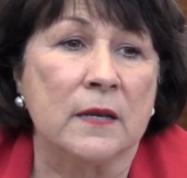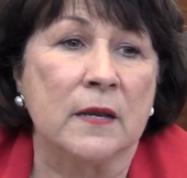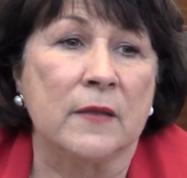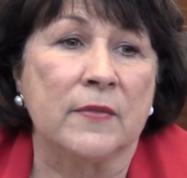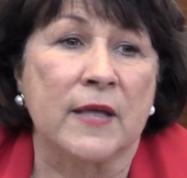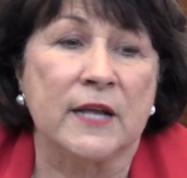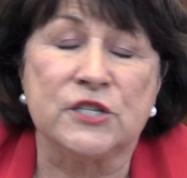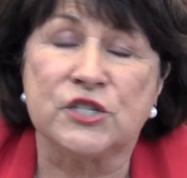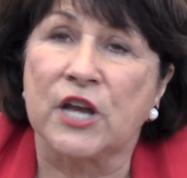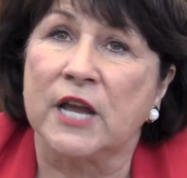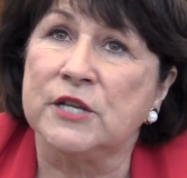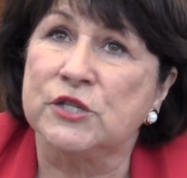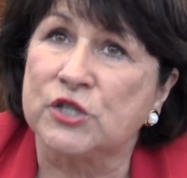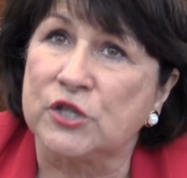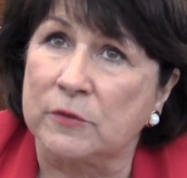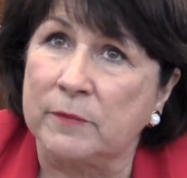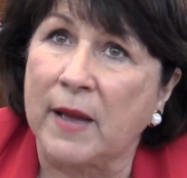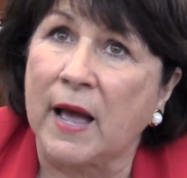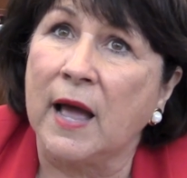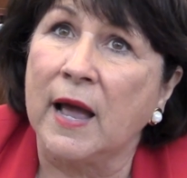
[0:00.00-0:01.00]
they changed
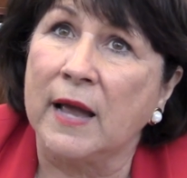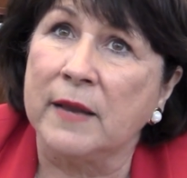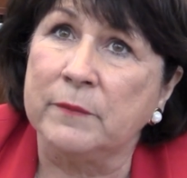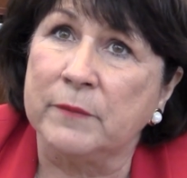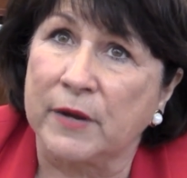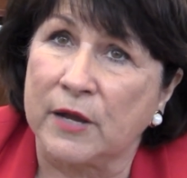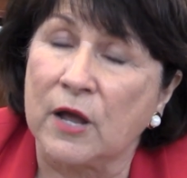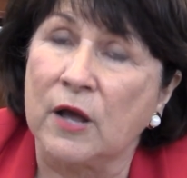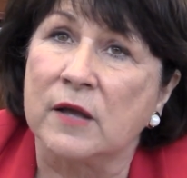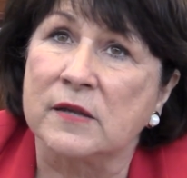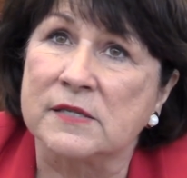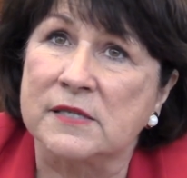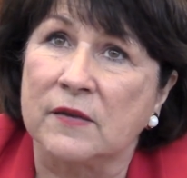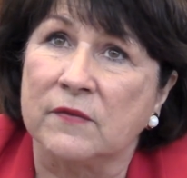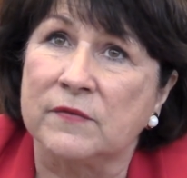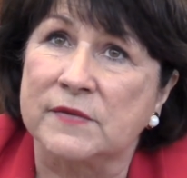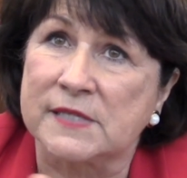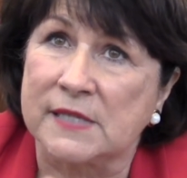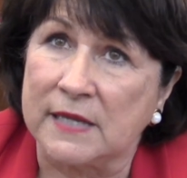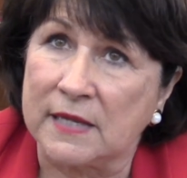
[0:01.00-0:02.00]
their mind because
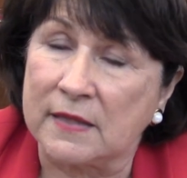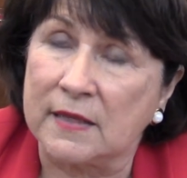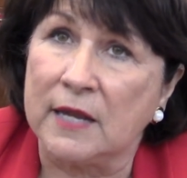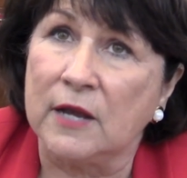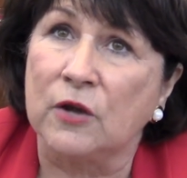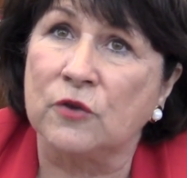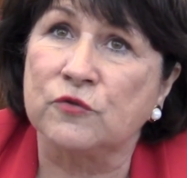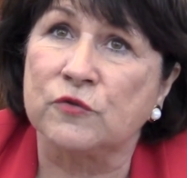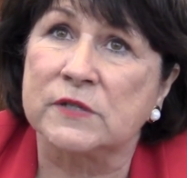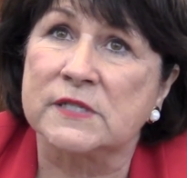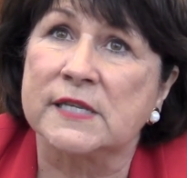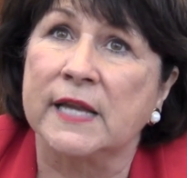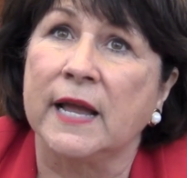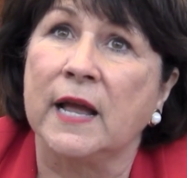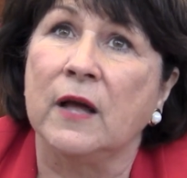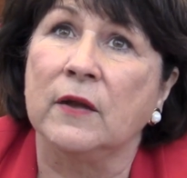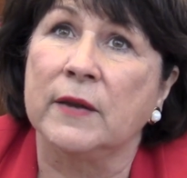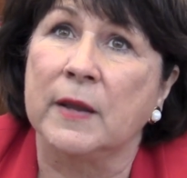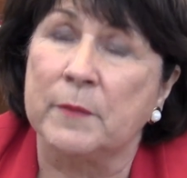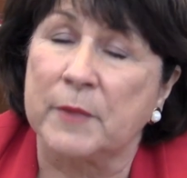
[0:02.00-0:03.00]
of seeing the
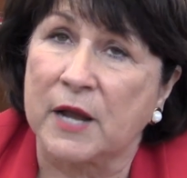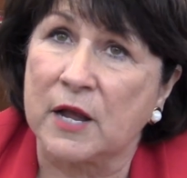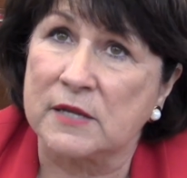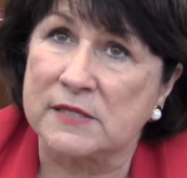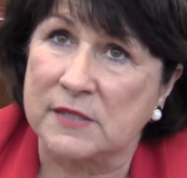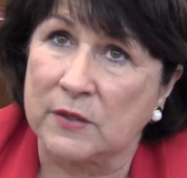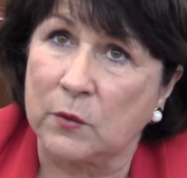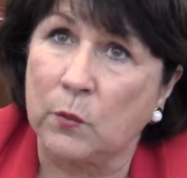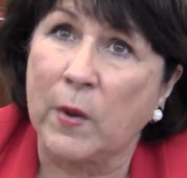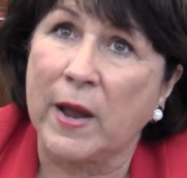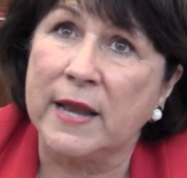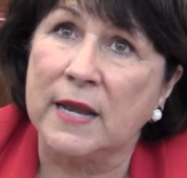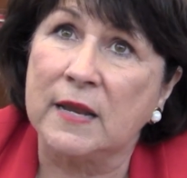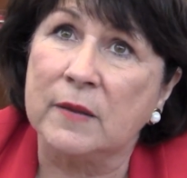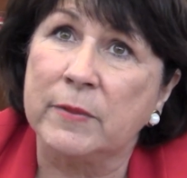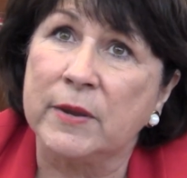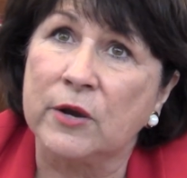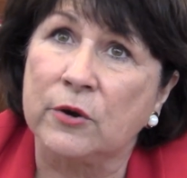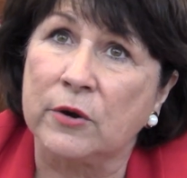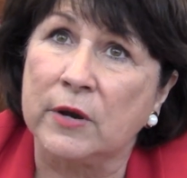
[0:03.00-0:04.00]
ultrasound and because of the
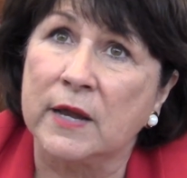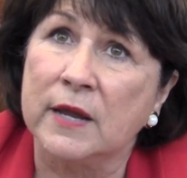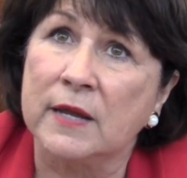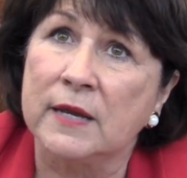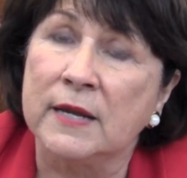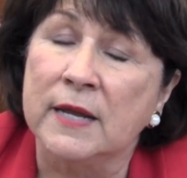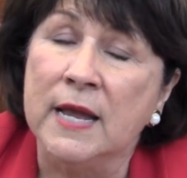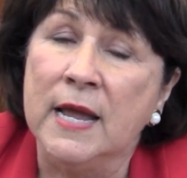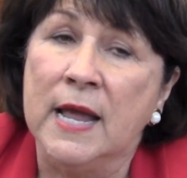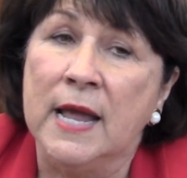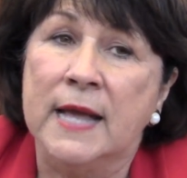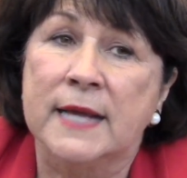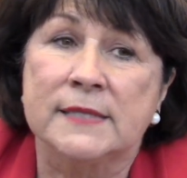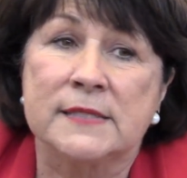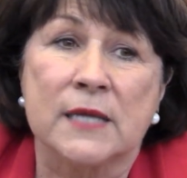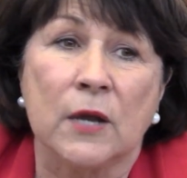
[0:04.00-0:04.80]
waiting period.